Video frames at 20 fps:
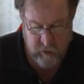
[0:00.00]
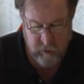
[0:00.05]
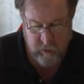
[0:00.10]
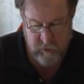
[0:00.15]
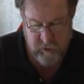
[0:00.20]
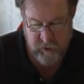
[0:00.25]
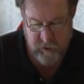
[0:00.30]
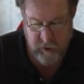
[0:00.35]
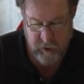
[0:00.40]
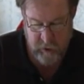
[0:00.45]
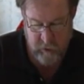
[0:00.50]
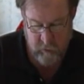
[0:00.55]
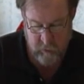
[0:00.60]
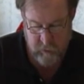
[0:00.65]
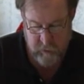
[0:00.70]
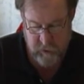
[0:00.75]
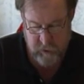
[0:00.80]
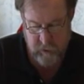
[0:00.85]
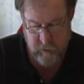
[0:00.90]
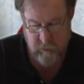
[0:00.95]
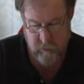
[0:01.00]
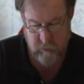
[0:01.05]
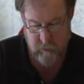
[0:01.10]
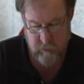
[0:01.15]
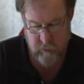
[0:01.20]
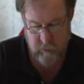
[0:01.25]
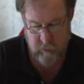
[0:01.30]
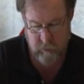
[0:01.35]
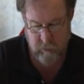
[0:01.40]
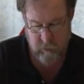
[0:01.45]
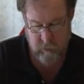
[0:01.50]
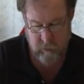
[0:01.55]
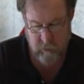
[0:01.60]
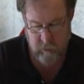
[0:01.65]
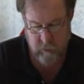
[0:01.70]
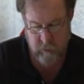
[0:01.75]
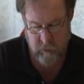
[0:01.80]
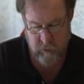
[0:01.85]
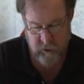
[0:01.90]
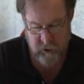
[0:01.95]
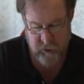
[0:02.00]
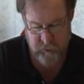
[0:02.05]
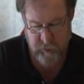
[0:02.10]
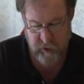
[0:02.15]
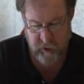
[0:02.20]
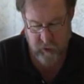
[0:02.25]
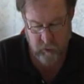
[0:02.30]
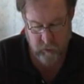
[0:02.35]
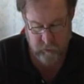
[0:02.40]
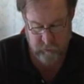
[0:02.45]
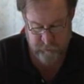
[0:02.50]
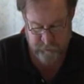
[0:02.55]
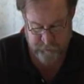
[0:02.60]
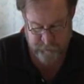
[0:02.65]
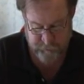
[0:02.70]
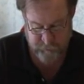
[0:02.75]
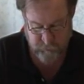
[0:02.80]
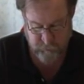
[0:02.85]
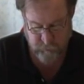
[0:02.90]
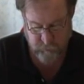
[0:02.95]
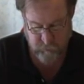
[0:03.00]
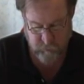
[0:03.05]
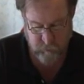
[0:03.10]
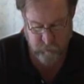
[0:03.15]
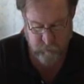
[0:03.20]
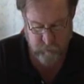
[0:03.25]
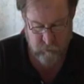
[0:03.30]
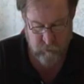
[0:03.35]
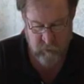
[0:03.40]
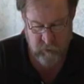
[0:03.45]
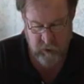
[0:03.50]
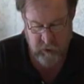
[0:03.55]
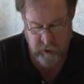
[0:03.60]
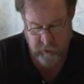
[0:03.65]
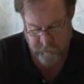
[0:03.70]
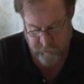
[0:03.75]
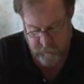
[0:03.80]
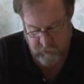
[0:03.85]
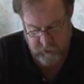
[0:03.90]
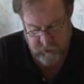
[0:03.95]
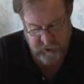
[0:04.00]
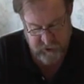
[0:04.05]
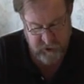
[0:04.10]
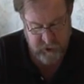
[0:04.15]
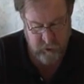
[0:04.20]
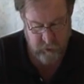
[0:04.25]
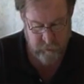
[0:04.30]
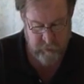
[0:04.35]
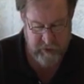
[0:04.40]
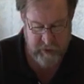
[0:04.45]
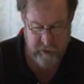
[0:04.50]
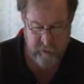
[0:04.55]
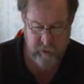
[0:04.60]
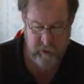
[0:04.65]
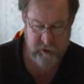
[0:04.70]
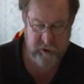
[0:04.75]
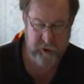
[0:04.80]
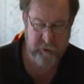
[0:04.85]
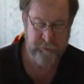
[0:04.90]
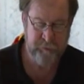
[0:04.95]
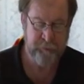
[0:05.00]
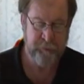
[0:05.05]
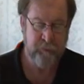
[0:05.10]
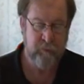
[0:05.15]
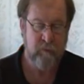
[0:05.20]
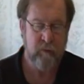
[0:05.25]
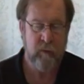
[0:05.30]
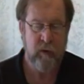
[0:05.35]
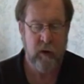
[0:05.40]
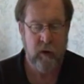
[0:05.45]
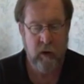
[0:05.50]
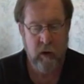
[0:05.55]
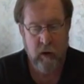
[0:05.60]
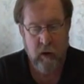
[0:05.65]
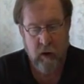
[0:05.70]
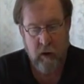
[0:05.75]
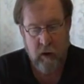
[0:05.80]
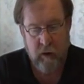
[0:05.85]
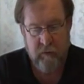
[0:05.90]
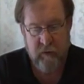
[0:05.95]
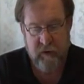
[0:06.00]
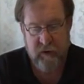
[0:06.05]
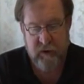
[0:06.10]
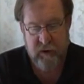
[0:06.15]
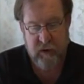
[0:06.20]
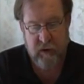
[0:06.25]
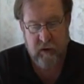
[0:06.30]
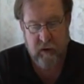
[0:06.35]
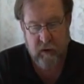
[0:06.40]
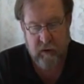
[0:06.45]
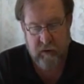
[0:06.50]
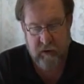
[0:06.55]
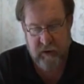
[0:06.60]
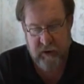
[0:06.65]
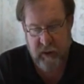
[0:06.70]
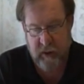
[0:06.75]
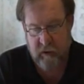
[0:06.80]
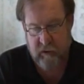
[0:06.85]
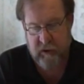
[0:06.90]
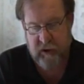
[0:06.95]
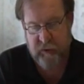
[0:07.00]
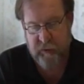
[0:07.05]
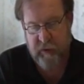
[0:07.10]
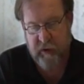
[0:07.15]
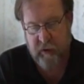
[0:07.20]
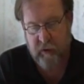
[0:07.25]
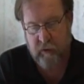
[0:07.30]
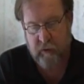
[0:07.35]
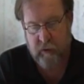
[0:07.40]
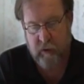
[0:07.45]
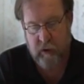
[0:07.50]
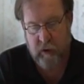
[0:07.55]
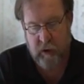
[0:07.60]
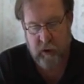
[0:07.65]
the sales spiel, yeah, I just killed batteries here. The sales spiel